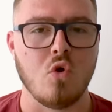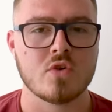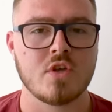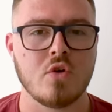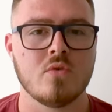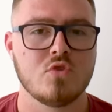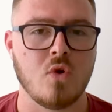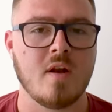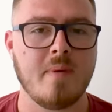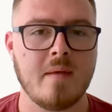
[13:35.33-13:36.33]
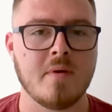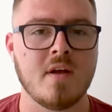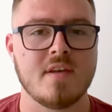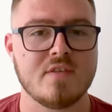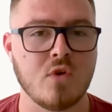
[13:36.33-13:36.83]
Also, toilet
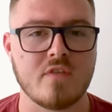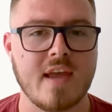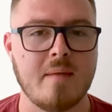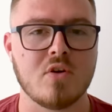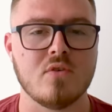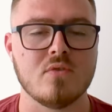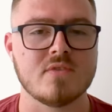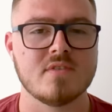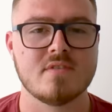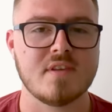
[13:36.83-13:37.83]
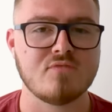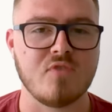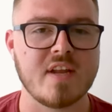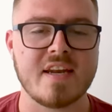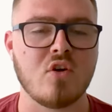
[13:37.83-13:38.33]
paper is full of chemicals it's
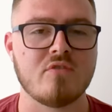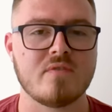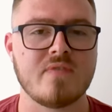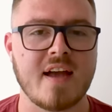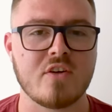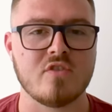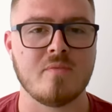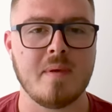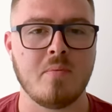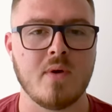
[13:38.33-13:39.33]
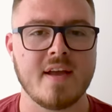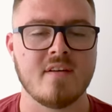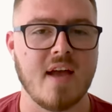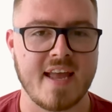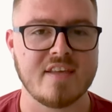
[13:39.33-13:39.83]
really not that good to be putting
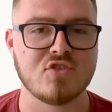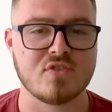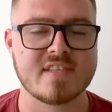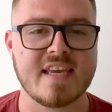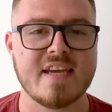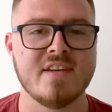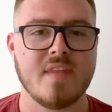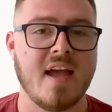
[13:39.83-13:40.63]
against your skin.